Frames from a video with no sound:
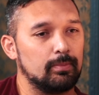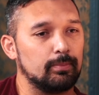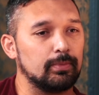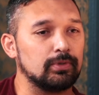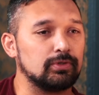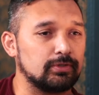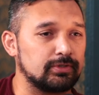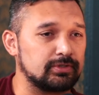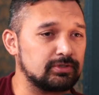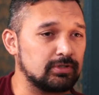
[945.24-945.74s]

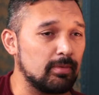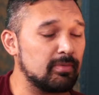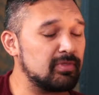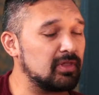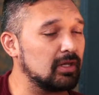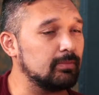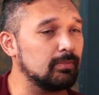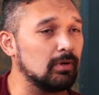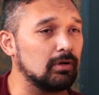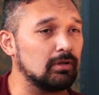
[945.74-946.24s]
but there's
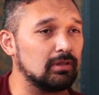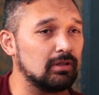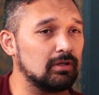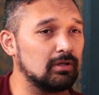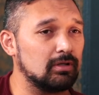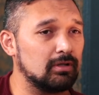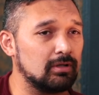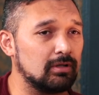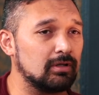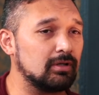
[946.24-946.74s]
something about
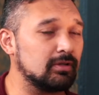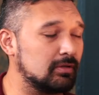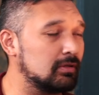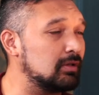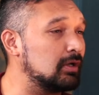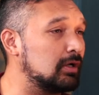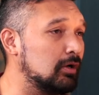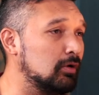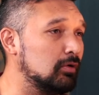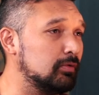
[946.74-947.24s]

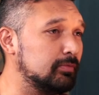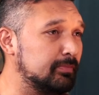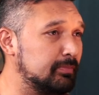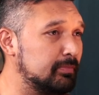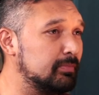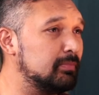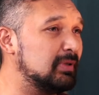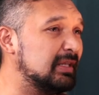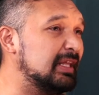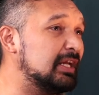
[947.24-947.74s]
the code
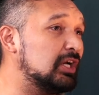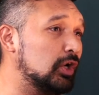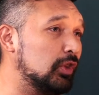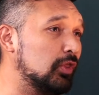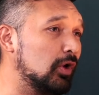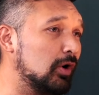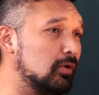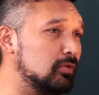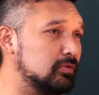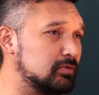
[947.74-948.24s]
the
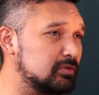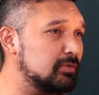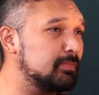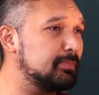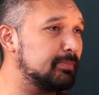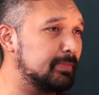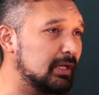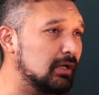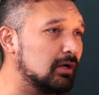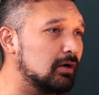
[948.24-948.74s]
code
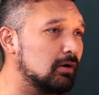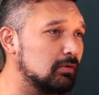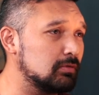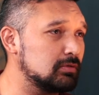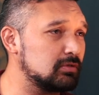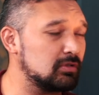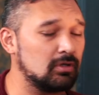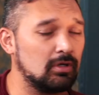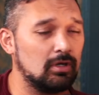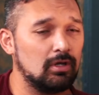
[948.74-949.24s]
pin
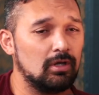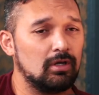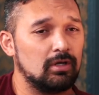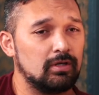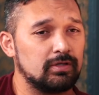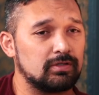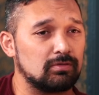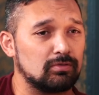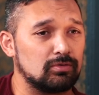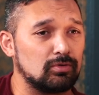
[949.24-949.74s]
codes
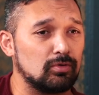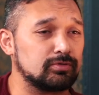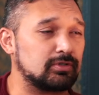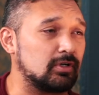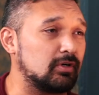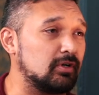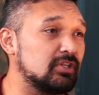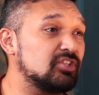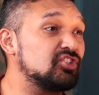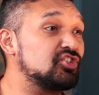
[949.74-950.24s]
so those
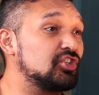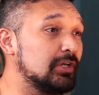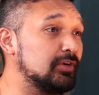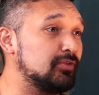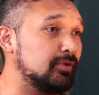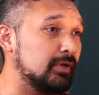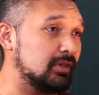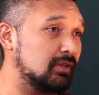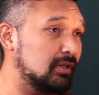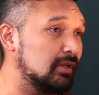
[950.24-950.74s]
are
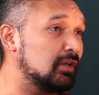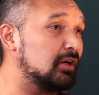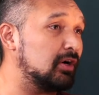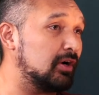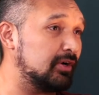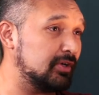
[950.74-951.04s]
children in yeah.